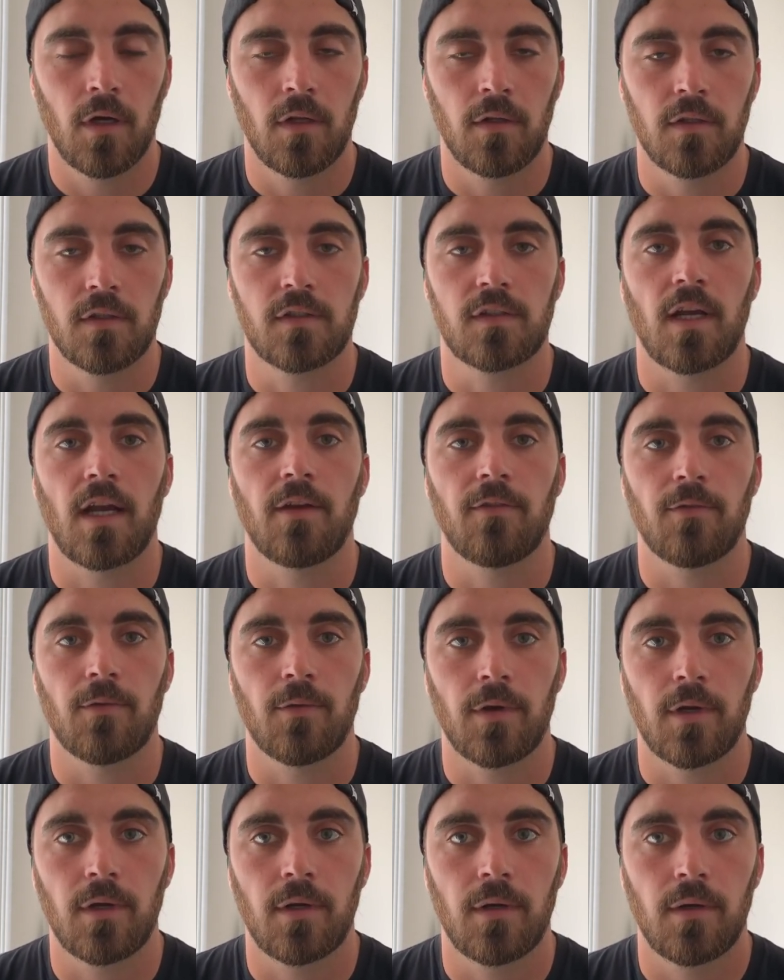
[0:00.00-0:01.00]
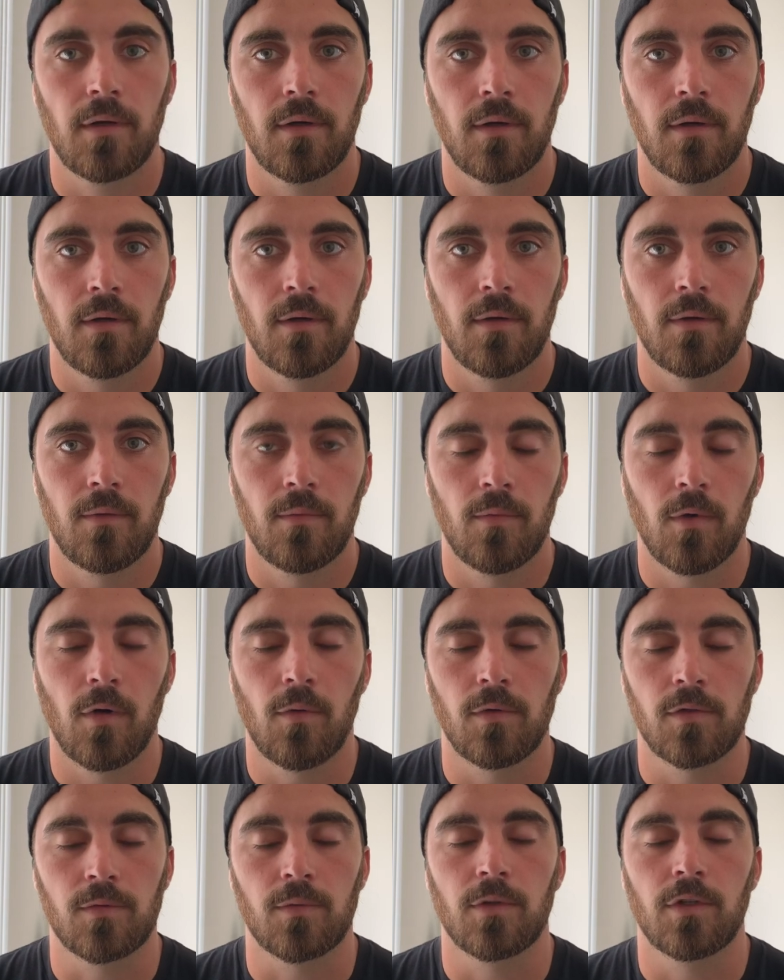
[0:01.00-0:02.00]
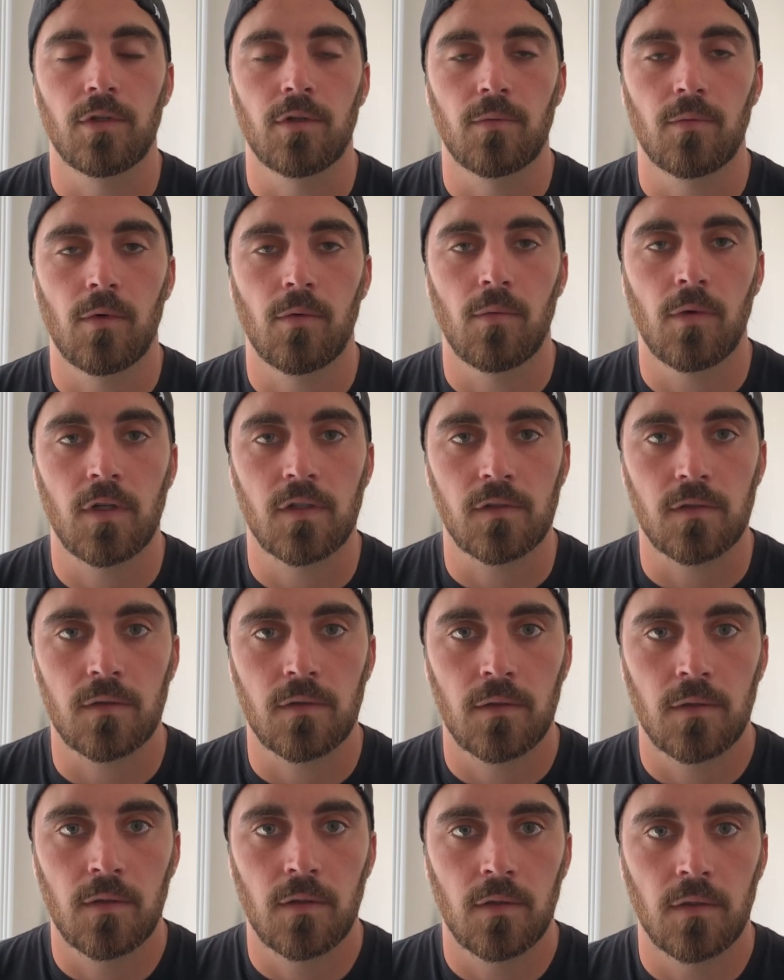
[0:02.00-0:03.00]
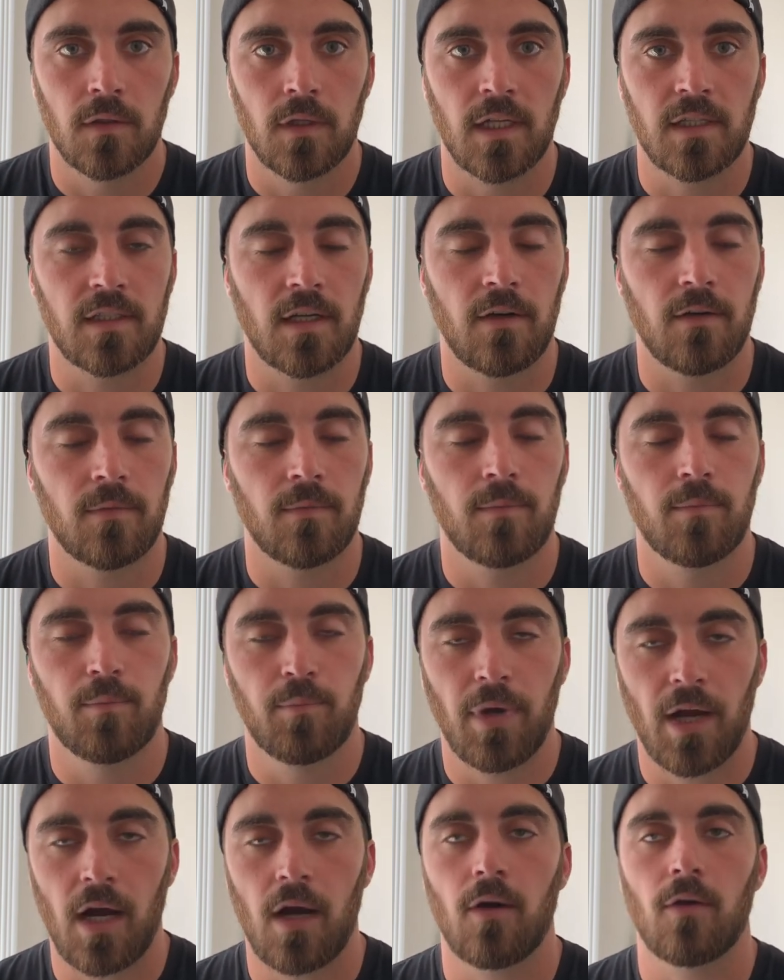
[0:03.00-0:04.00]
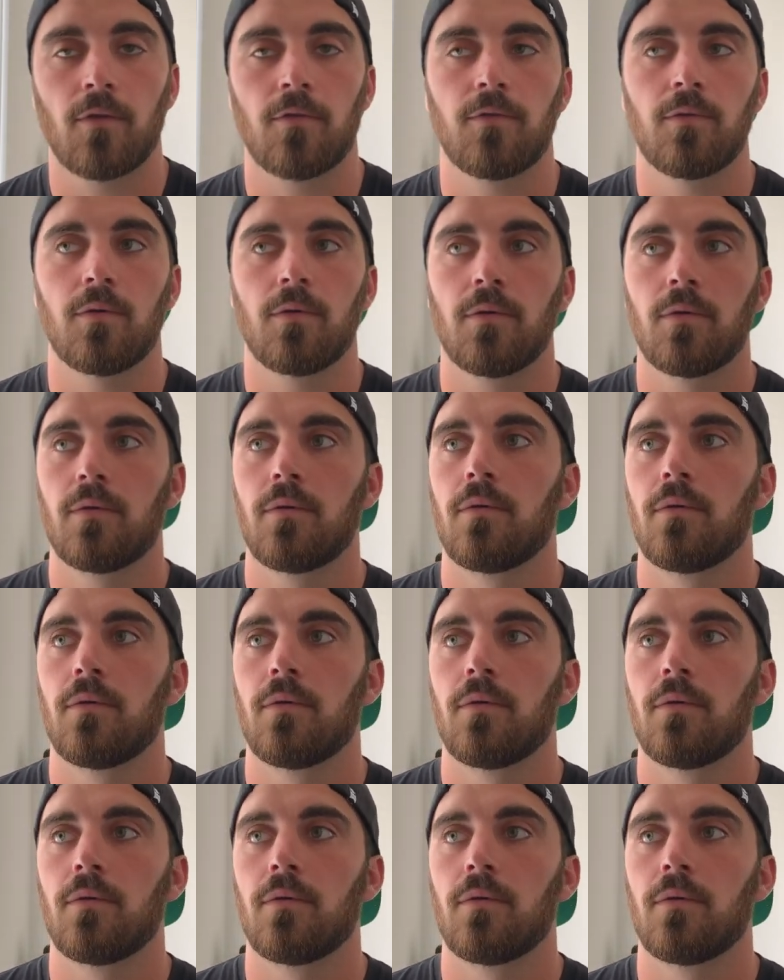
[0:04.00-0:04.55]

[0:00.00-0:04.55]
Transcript: deciphering what was real and what wasn't. That's how powerful